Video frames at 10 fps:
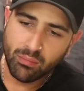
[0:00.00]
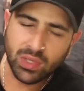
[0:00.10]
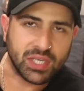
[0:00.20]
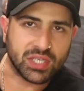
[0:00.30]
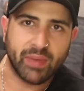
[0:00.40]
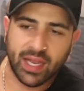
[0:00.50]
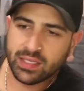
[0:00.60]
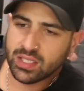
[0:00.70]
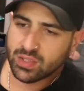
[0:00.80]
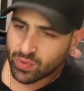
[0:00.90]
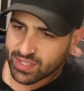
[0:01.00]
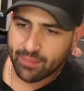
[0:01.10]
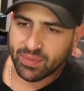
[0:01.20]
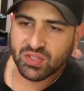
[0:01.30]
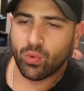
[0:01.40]
Bullish, man. This is what's
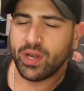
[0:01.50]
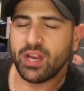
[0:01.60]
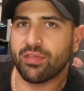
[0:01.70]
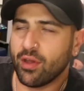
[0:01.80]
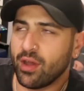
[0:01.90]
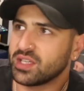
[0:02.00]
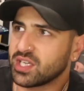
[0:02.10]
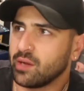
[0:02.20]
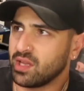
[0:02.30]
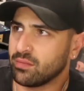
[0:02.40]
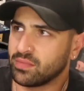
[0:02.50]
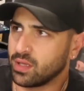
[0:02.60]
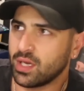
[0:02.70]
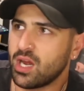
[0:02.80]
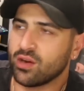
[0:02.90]
happening. 2030 is going to be
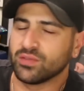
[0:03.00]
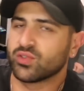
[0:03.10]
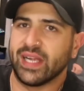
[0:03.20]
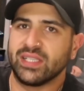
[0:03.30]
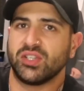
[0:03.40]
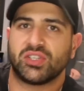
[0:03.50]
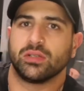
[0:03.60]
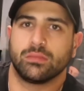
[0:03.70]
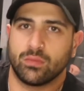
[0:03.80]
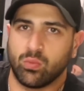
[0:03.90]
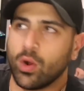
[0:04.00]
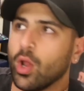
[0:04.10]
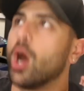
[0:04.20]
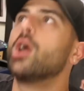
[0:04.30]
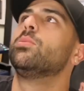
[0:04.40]
the year of transition.
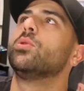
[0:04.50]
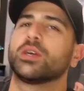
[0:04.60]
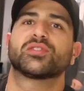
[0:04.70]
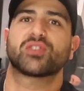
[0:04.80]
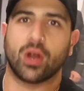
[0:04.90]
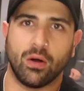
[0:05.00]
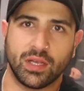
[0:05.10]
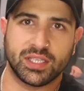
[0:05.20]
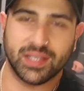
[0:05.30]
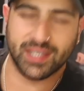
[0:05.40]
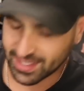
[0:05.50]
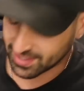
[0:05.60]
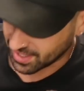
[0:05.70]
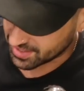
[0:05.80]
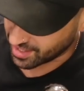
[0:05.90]
Global control, as they